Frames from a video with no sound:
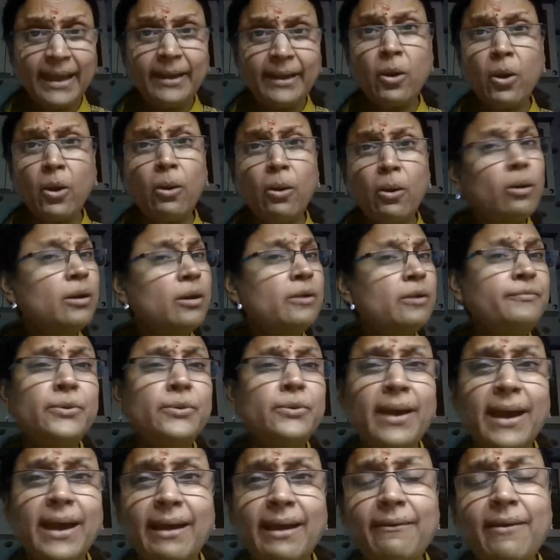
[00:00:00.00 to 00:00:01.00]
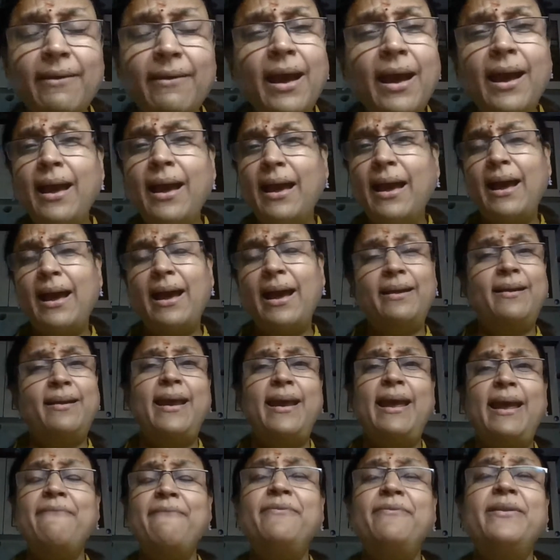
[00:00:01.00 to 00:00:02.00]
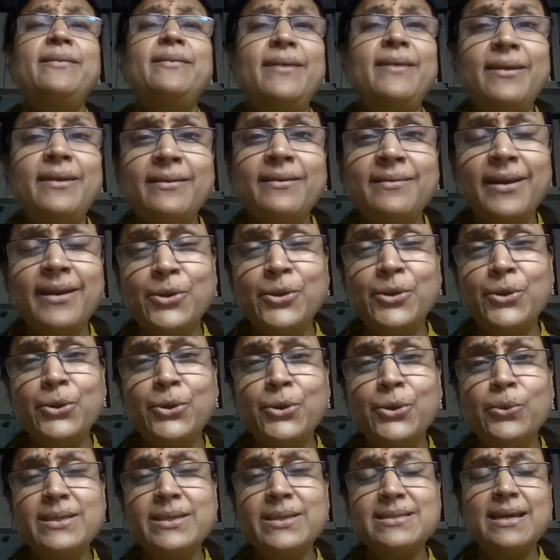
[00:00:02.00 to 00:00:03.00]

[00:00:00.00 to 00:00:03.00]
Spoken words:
and all of you have, and everything that you do